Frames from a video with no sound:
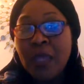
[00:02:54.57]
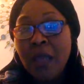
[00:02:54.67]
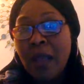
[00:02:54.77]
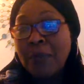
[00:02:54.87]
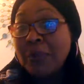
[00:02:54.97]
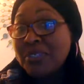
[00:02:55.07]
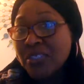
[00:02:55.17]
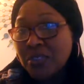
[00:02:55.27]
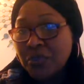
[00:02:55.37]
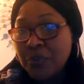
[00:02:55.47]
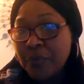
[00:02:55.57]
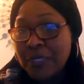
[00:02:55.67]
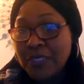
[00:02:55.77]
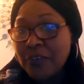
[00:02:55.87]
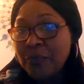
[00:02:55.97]
I probably shouldn't have drove
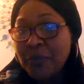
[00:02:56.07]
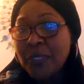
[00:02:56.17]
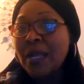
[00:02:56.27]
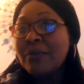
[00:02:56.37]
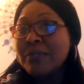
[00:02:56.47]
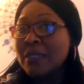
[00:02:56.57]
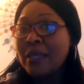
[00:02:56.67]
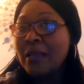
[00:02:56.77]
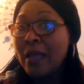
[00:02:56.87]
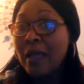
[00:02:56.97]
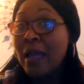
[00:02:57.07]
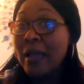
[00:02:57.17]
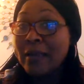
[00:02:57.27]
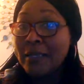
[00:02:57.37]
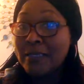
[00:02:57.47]
myself, but I was like, I
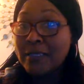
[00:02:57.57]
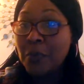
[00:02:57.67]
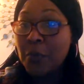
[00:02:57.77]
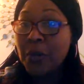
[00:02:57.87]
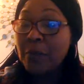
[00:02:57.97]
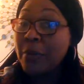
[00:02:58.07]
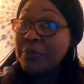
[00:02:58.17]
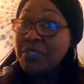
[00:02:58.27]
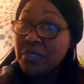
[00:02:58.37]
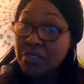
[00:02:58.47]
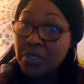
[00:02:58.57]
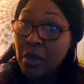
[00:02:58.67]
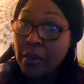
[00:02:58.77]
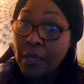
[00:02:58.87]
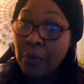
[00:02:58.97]
got to get somewhere. I probably should have just
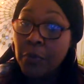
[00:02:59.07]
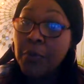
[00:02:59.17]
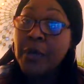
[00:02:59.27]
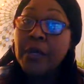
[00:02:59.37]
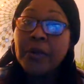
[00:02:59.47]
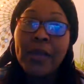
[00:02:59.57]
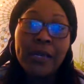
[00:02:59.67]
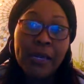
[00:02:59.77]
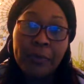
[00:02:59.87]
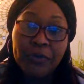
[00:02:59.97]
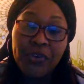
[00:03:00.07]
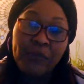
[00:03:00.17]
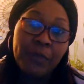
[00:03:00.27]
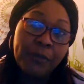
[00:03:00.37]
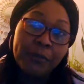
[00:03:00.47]
called 911 or had a neighbor drive
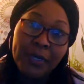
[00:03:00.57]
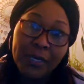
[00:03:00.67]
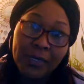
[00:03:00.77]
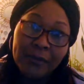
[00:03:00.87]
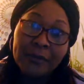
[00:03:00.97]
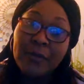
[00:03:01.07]
me, but I didn't.